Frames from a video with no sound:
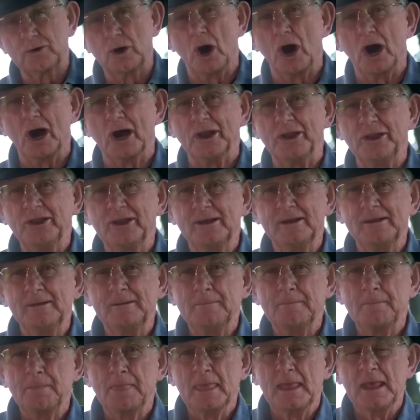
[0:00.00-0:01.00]
God.
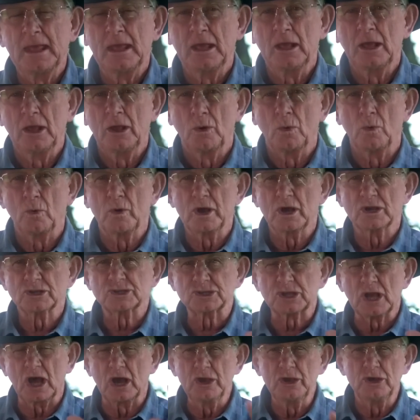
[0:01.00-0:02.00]
We are
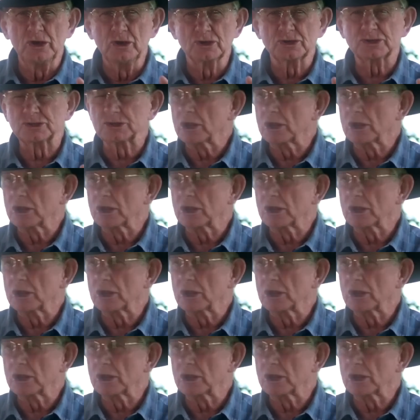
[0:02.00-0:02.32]
so used